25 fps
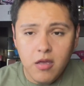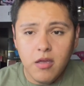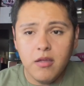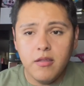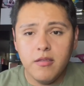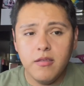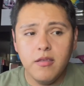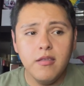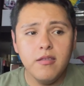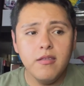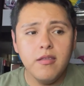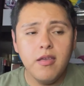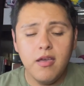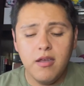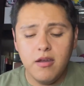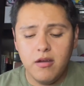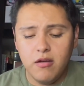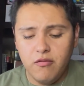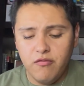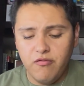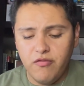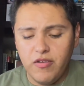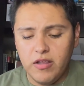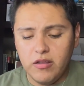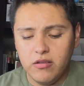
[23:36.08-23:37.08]
The entire
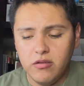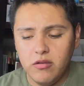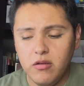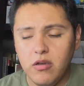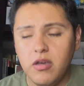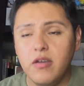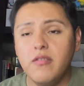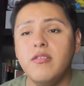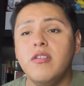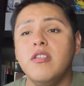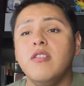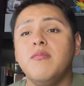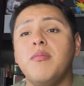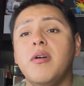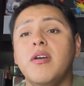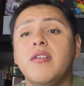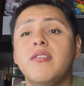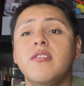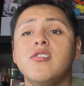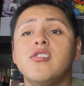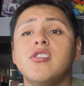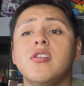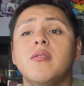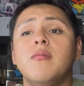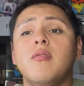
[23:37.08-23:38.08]
value of this
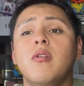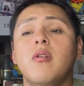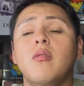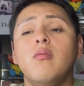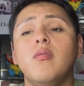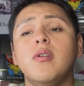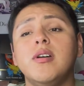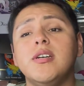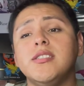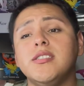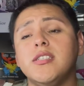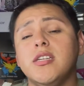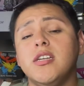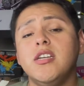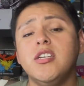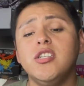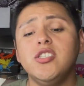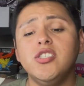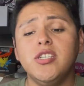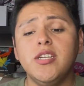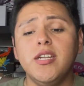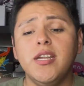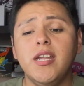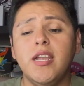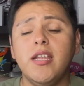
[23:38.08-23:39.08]
Boxy Charm was
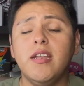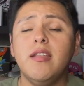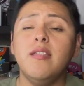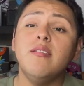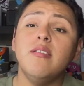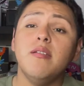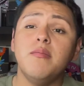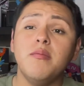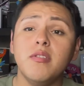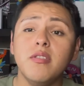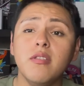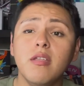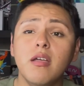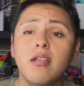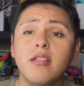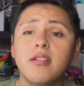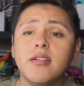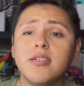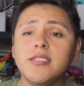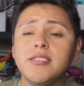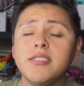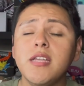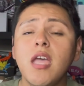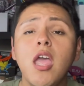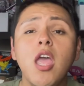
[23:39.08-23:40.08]

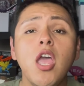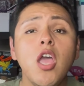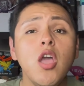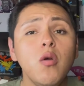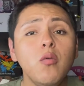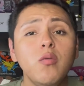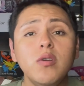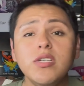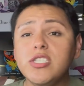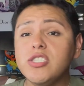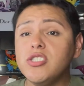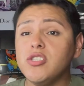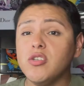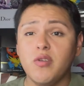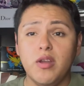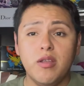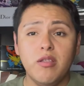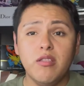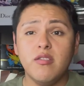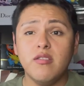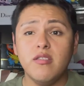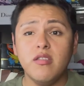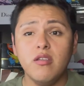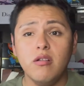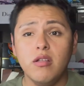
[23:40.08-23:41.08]
$187, which is a great
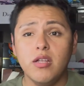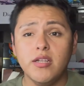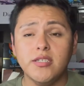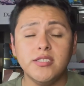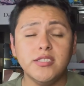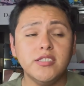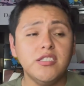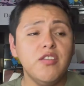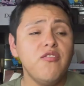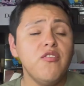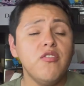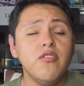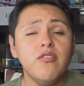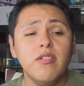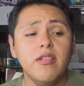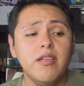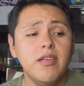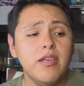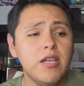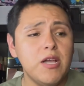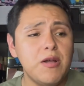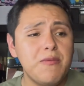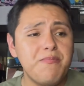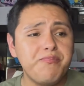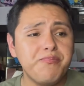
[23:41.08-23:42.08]
steal, honestly. If you're
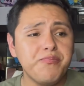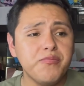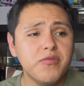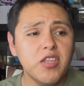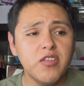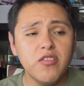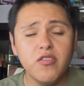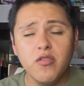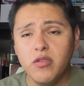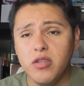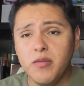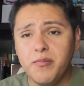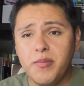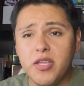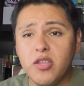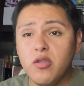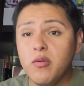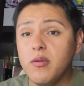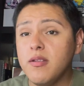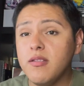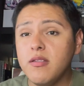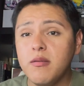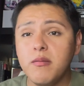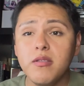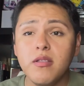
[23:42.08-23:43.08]
like you only pay
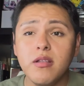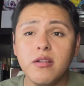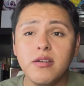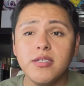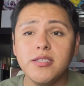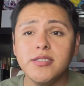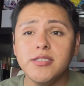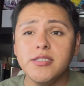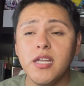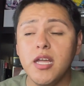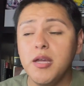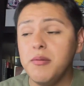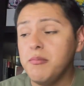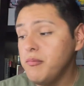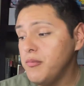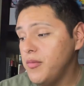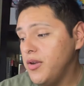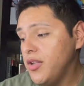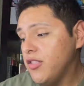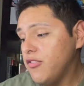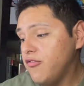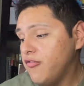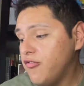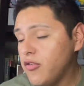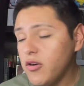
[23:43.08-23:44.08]
$27 a
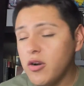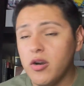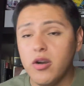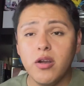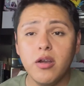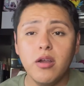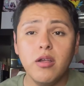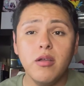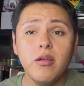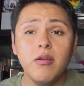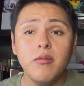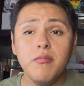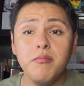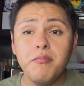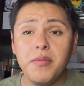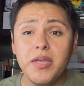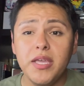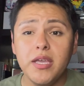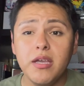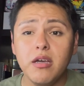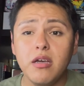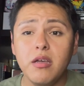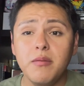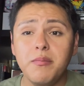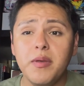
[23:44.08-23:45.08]
month for
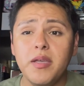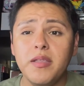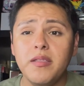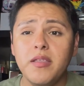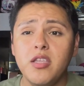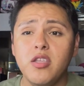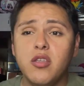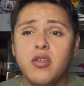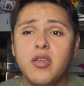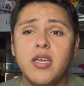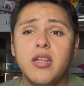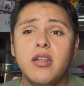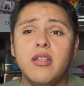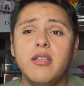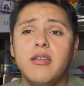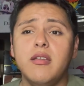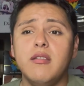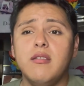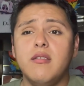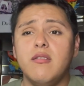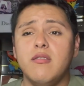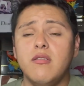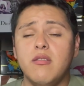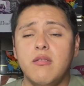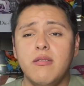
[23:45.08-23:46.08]
makeup and then you get like
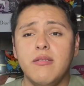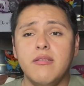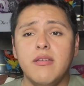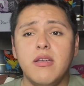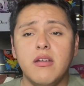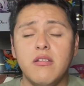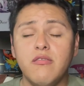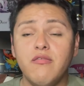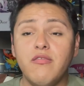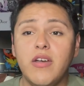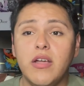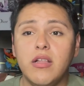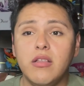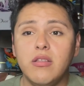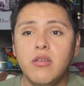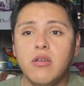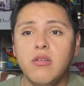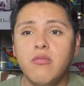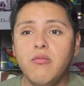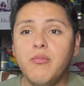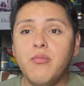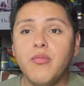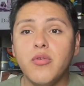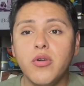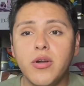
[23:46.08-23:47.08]
this entire value
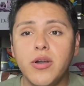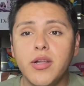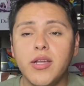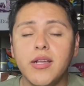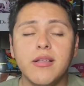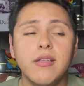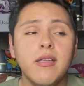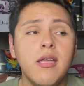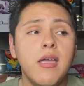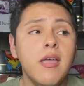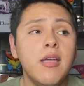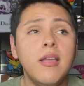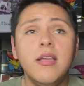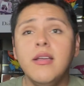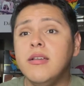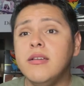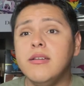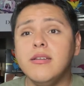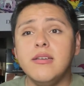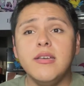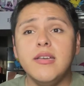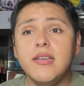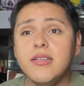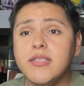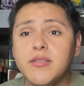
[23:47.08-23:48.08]
of product
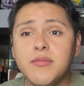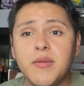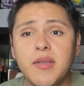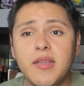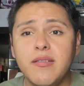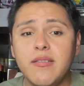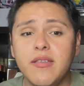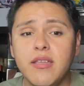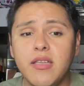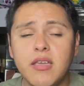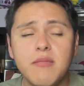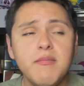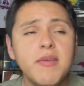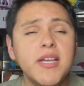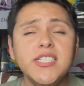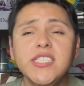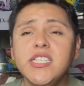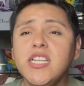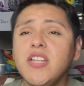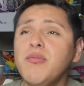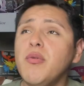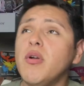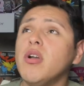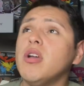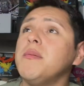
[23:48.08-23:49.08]
it's amazing. Imagine
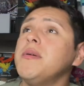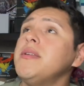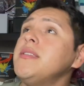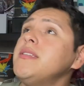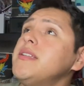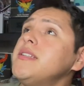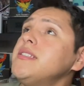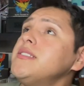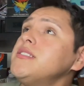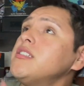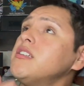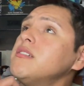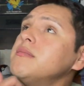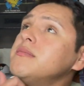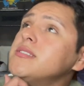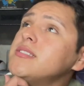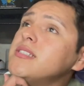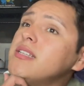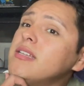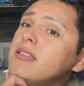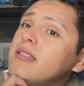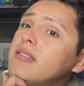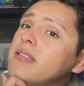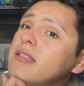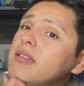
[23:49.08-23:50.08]
if Pokemon did a service
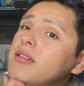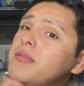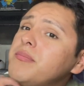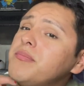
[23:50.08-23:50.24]
like that.